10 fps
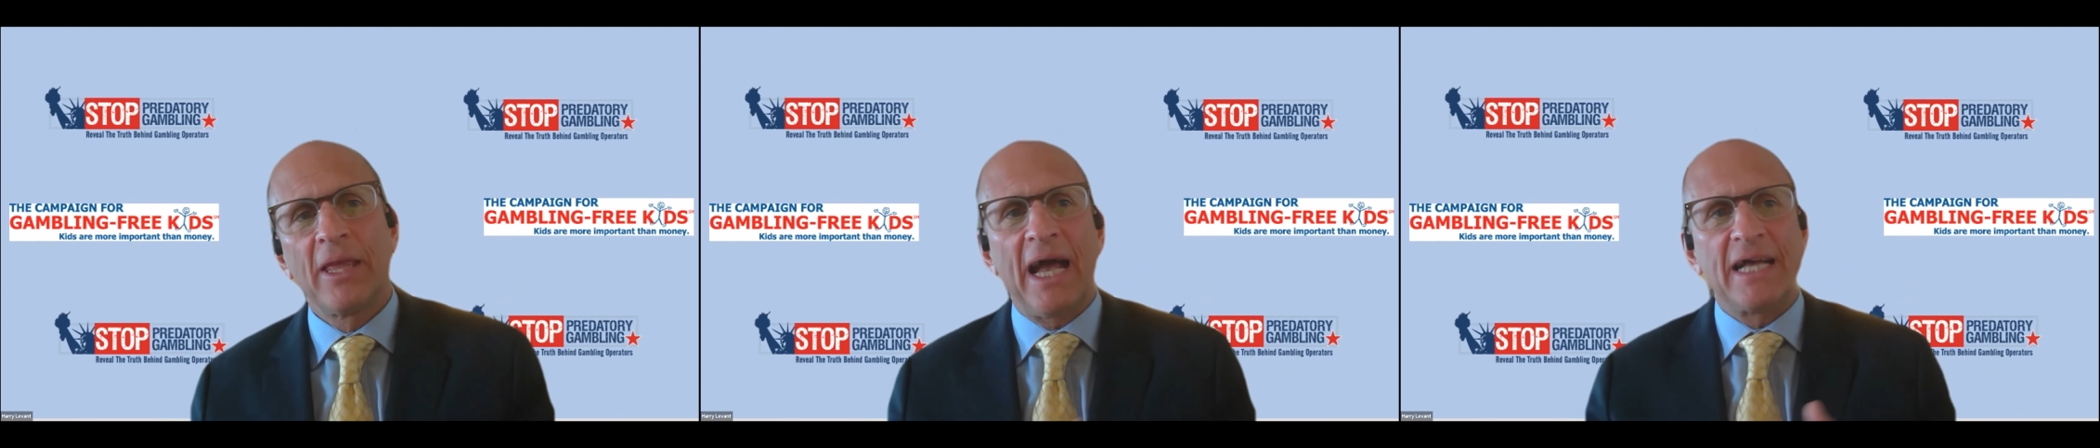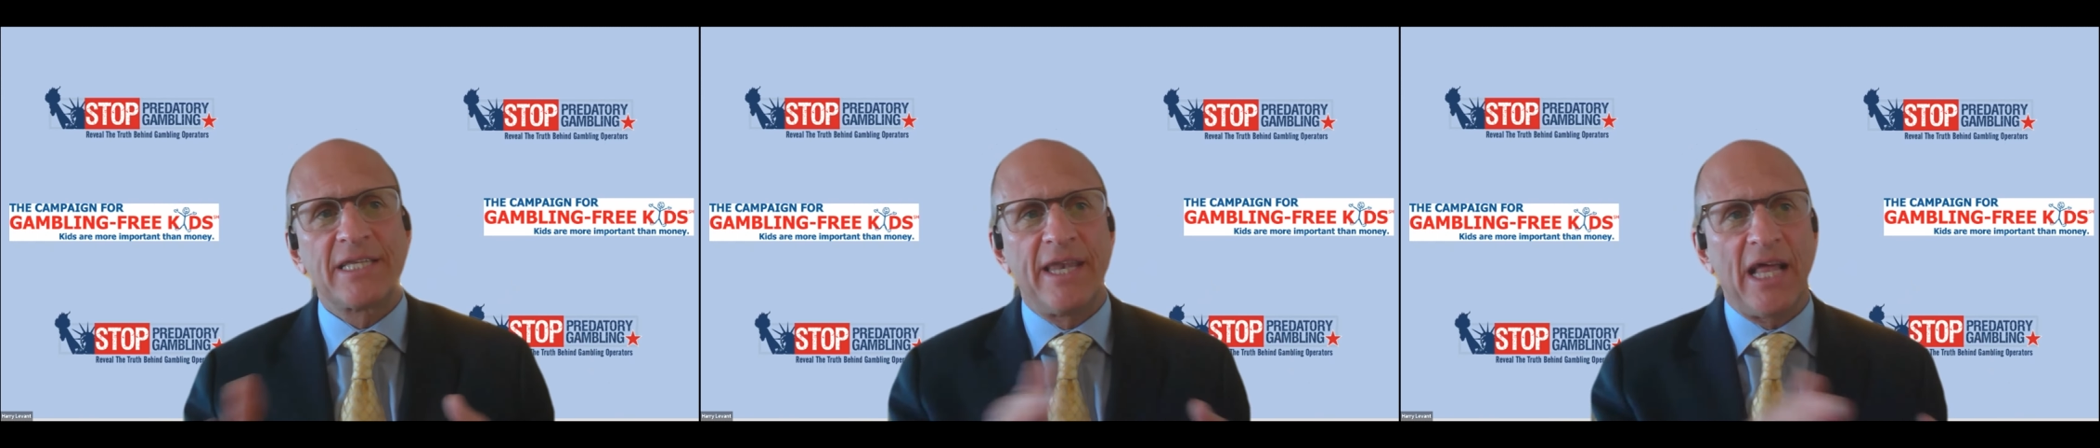
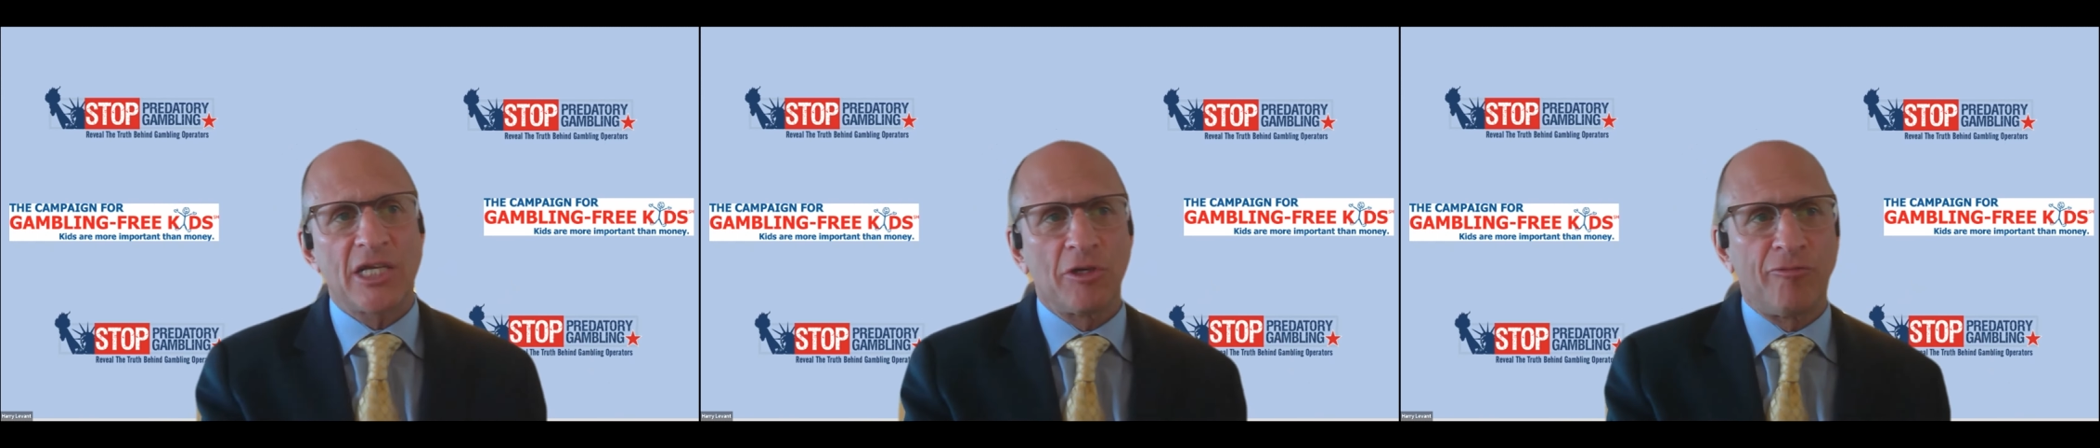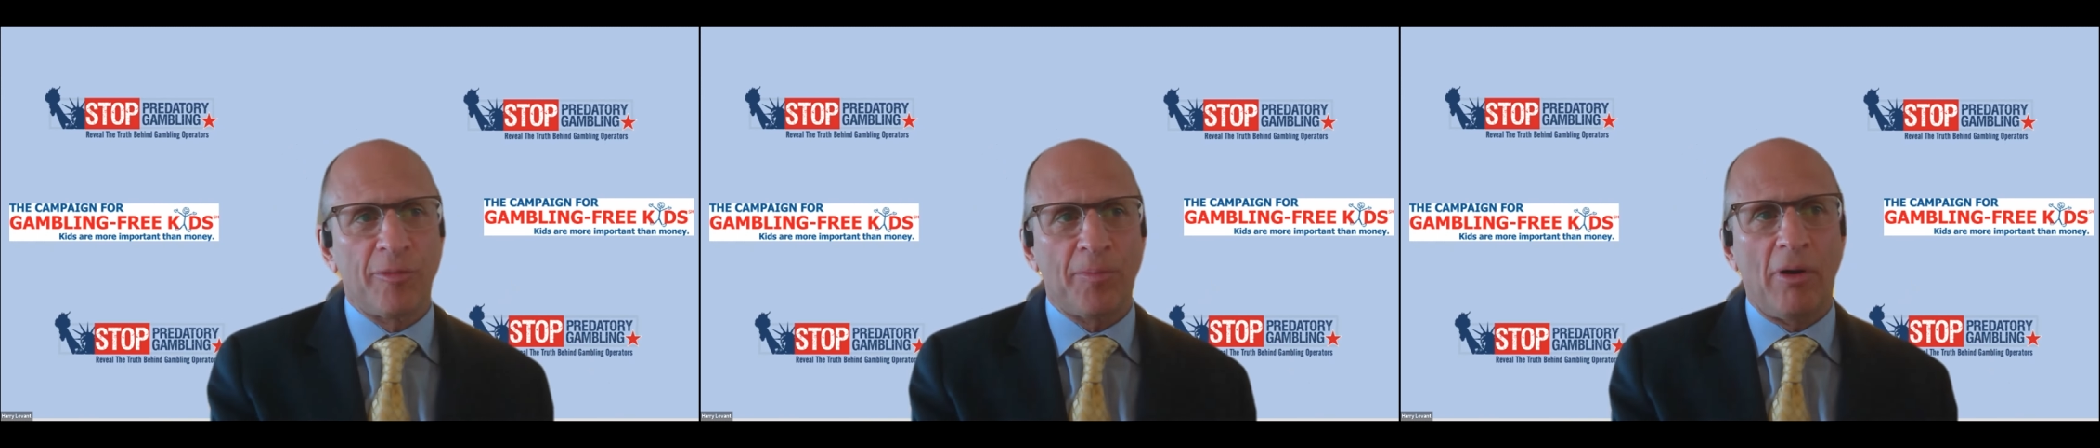as the National
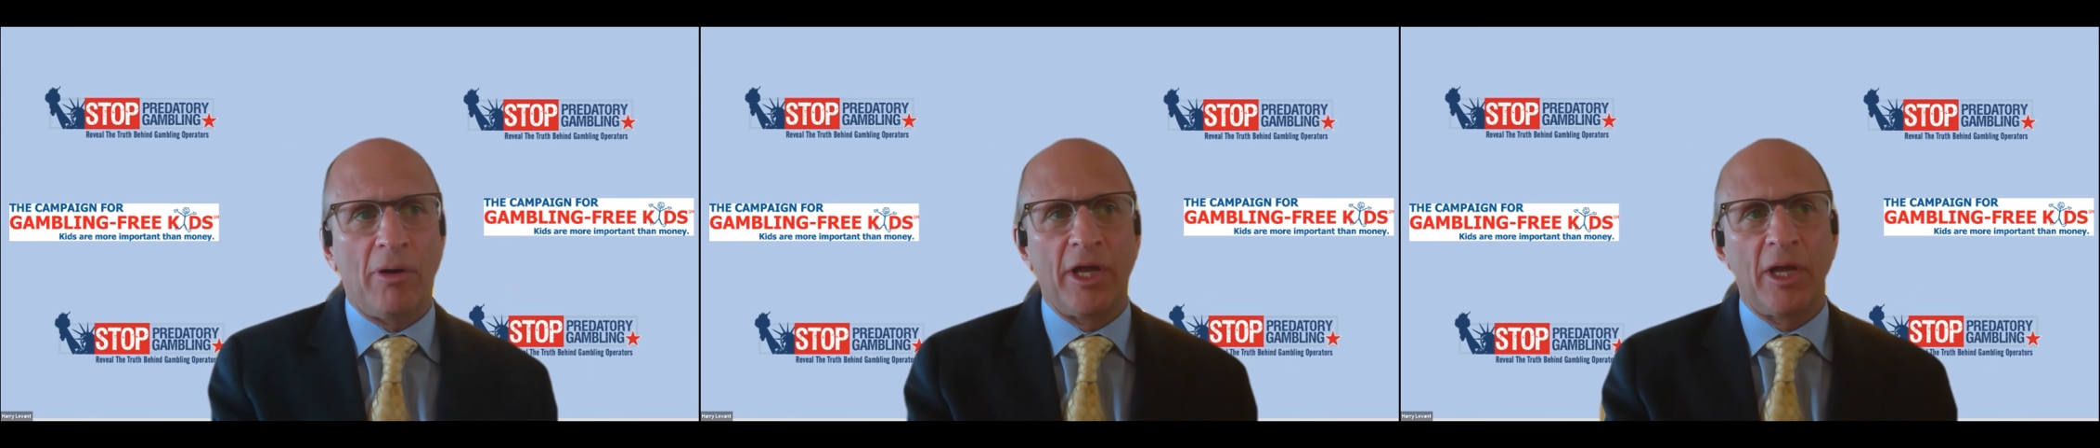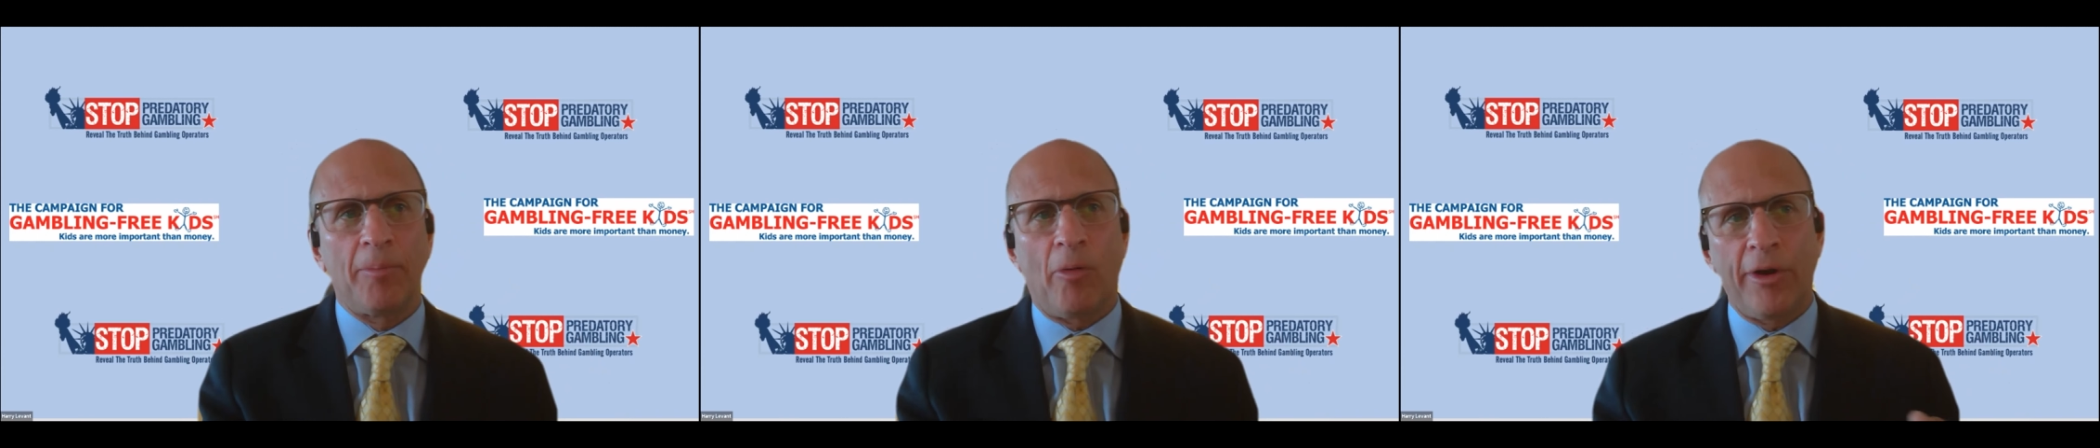Football
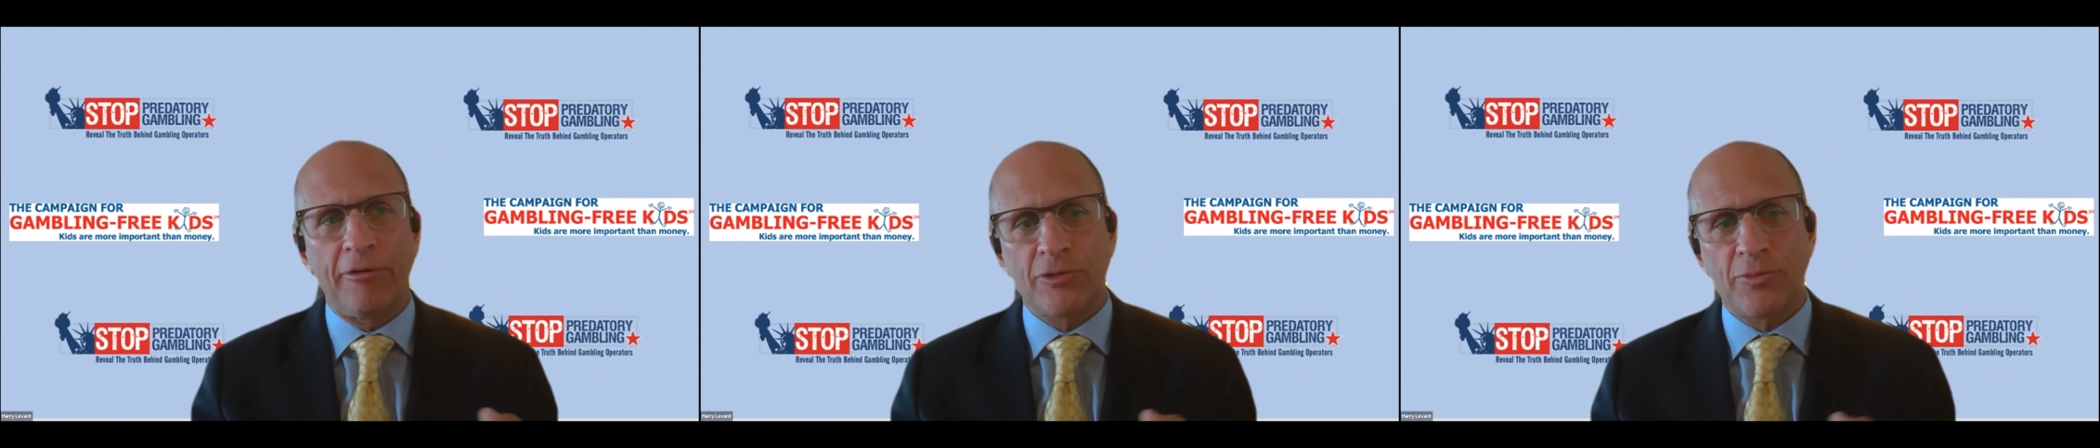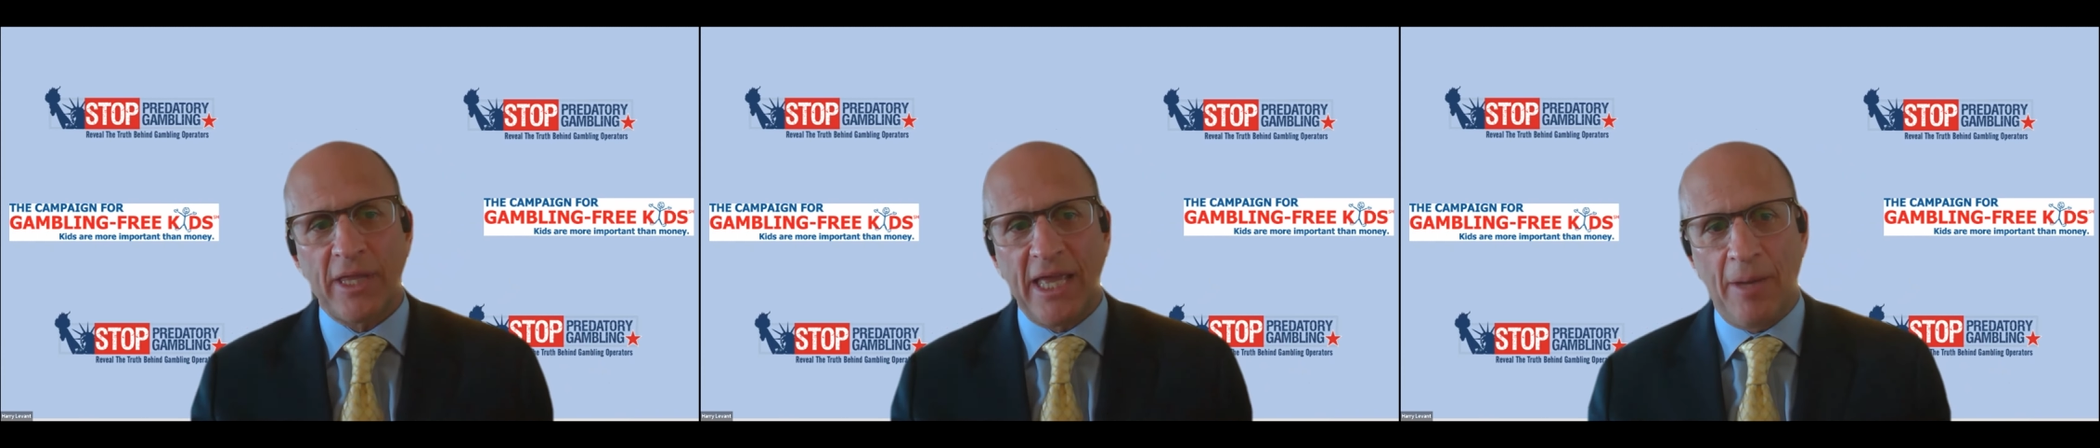League partners
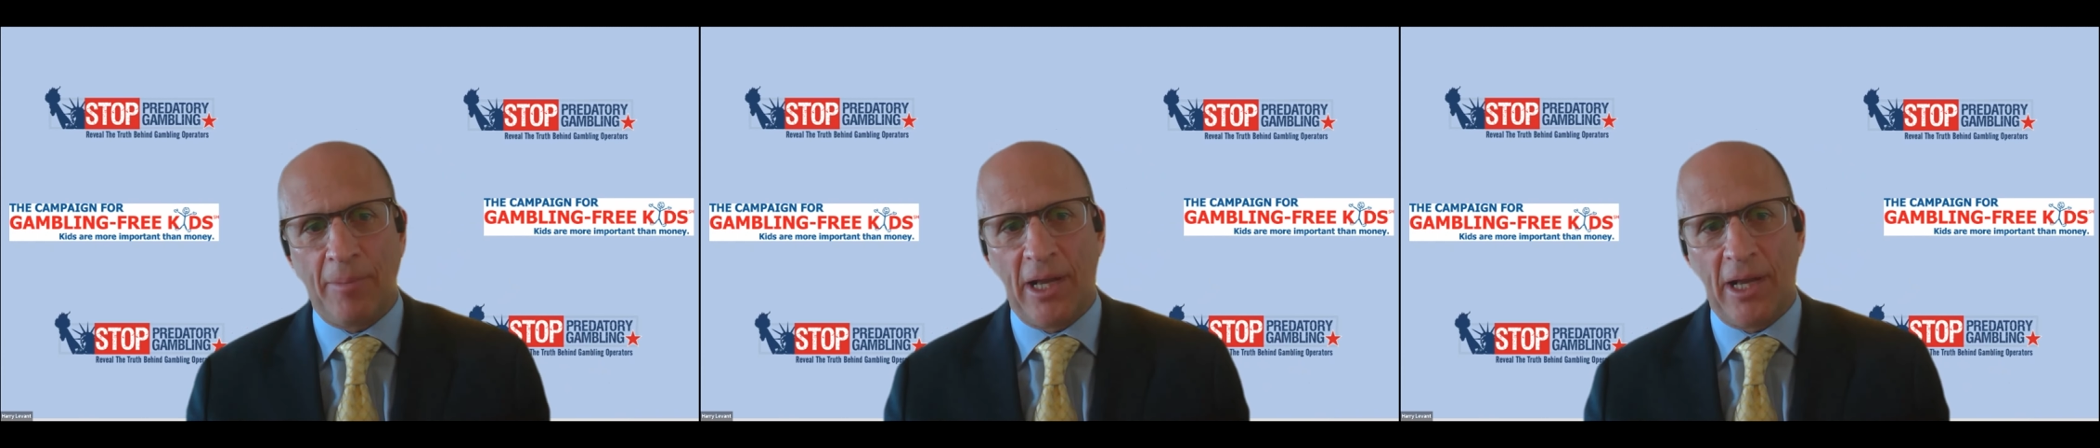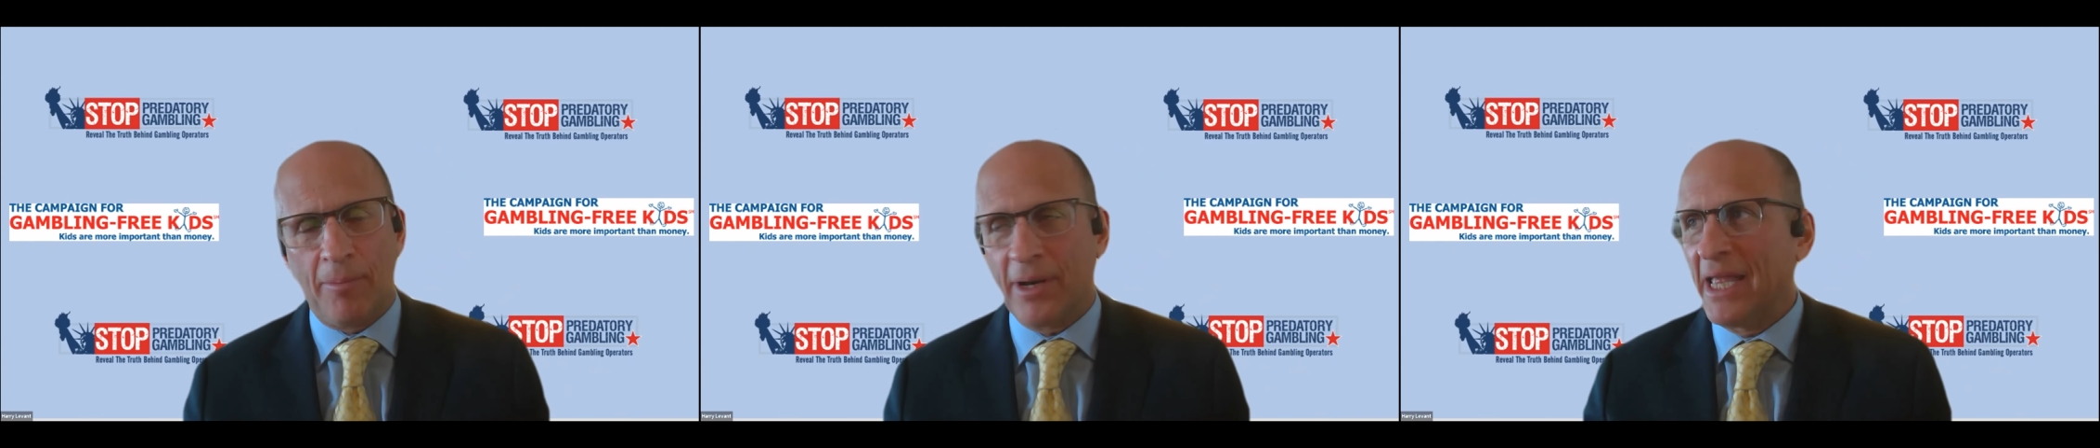with a gambling
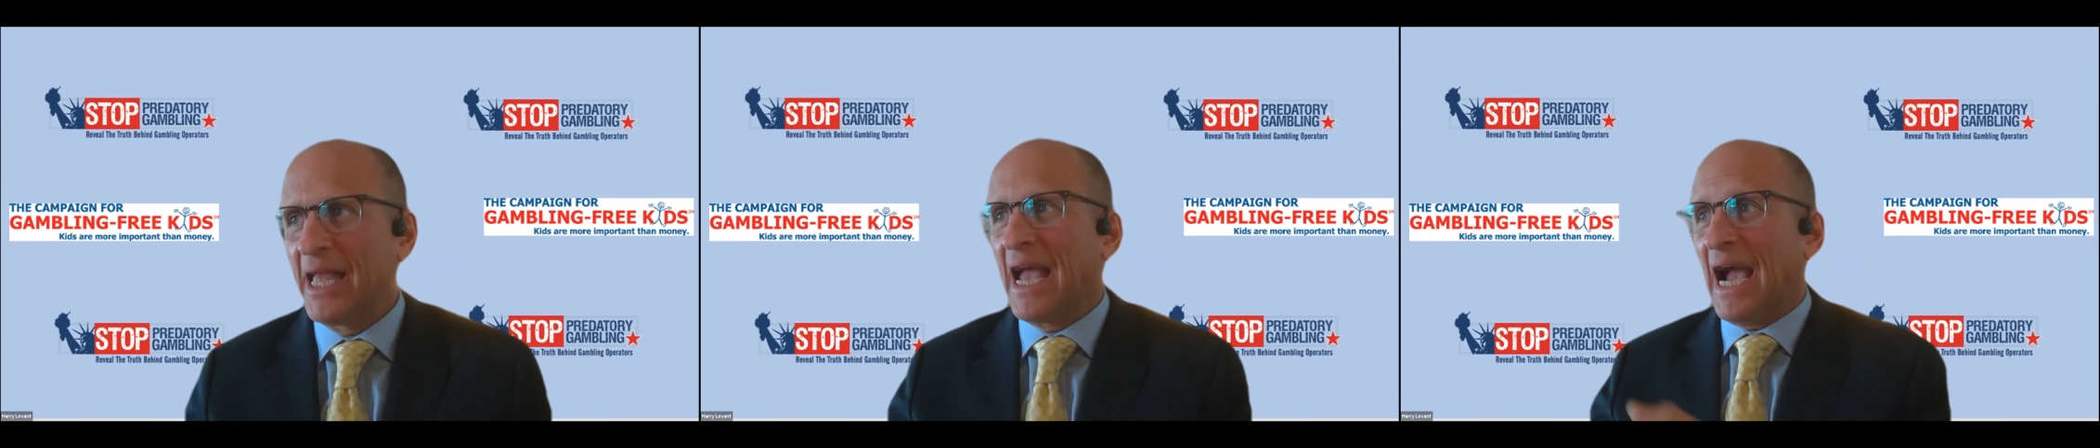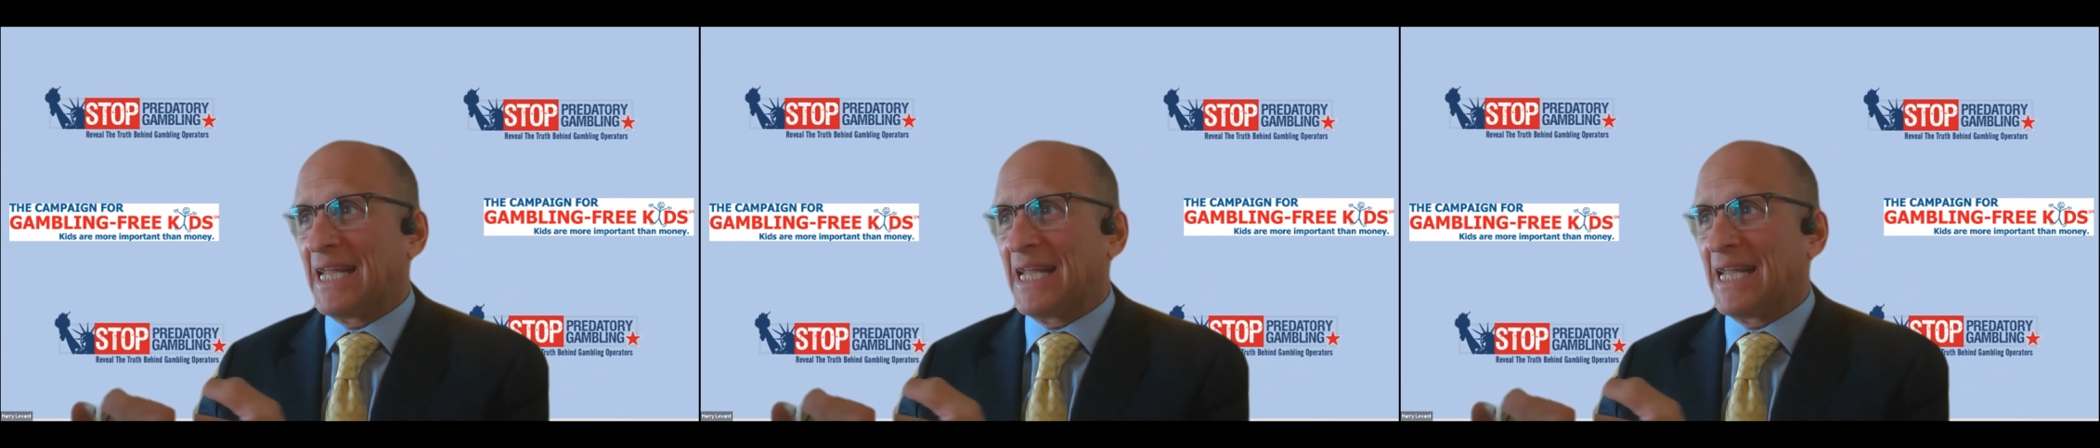company